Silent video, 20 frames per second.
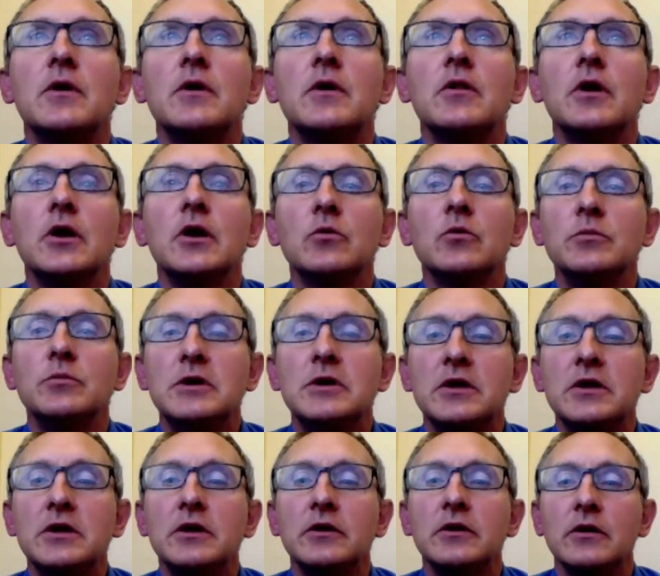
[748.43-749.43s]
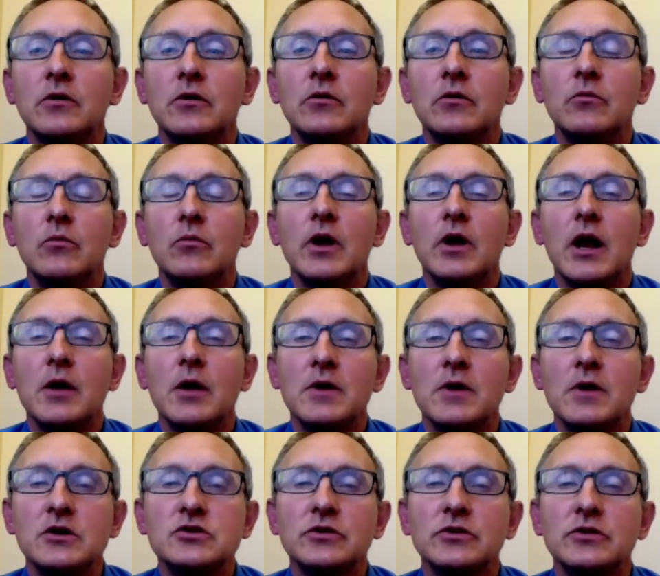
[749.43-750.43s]
it would be what I
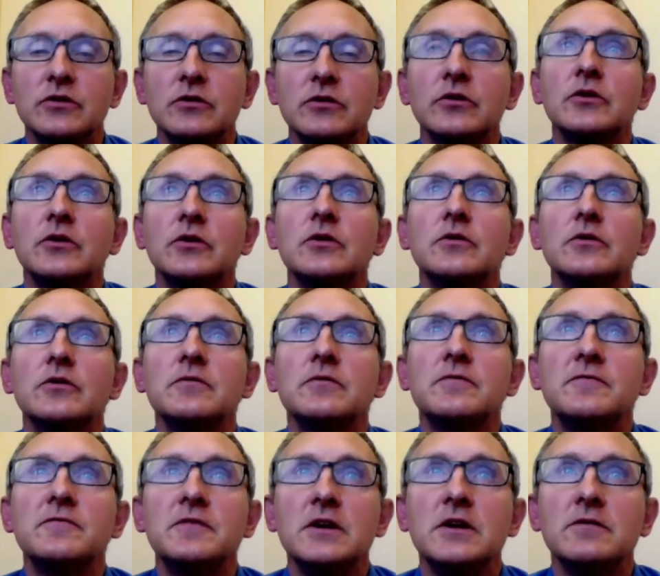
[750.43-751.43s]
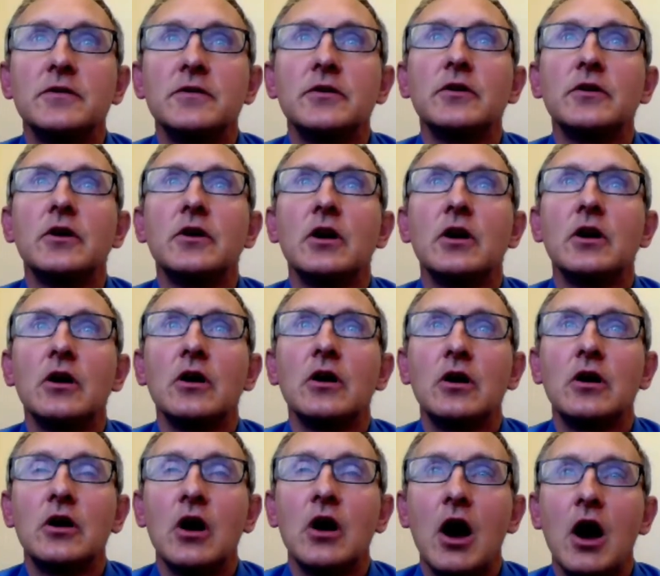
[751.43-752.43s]
mentioned: fever,
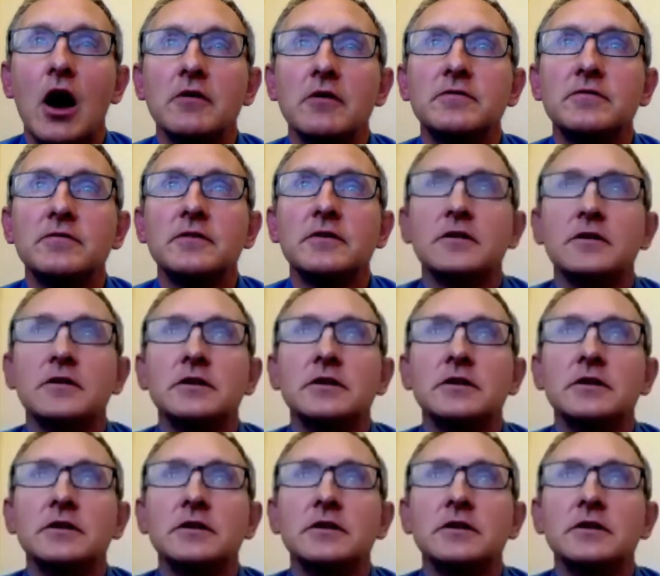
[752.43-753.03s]
cough,